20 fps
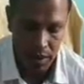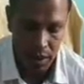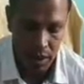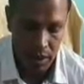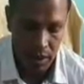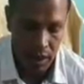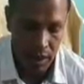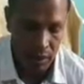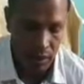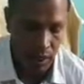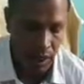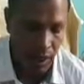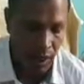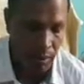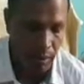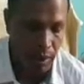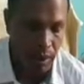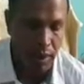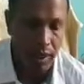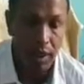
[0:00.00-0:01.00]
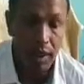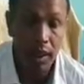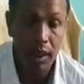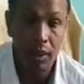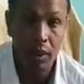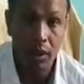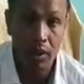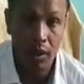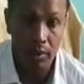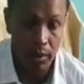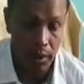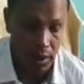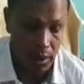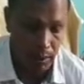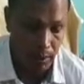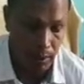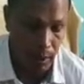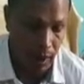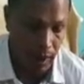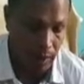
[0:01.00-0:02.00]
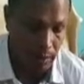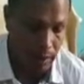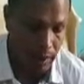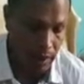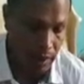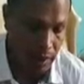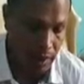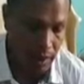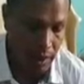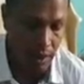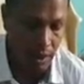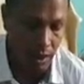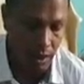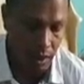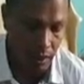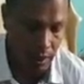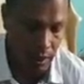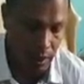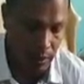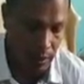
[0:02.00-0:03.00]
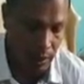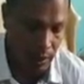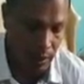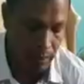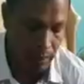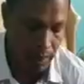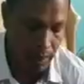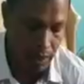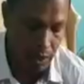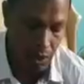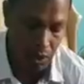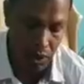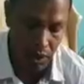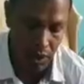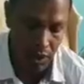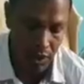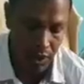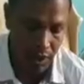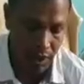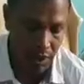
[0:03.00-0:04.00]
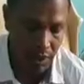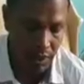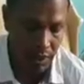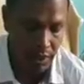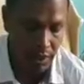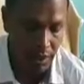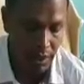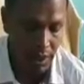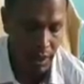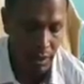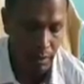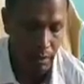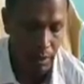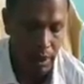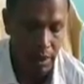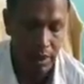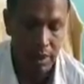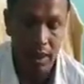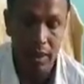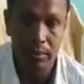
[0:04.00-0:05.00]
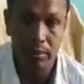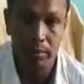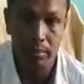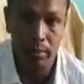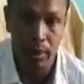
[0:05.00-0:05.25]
Then we have economics department. In economics department, HOD in charge Mr.